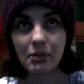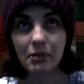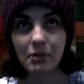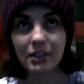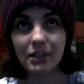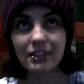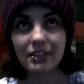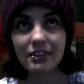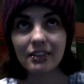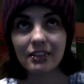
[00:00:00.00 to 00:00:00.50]

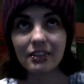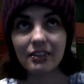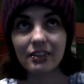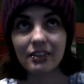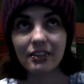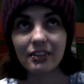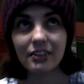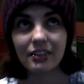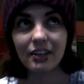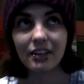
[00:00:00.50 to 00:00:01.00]
but
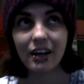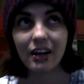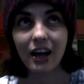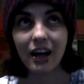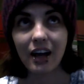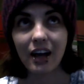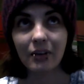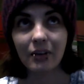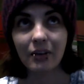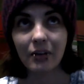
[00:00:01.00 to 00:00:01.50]

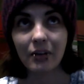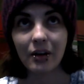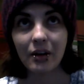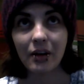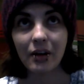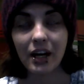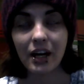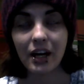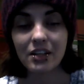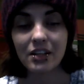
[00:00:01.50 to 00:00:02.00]
I don't
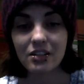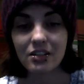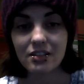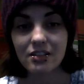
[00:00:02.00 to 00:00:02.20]
know. I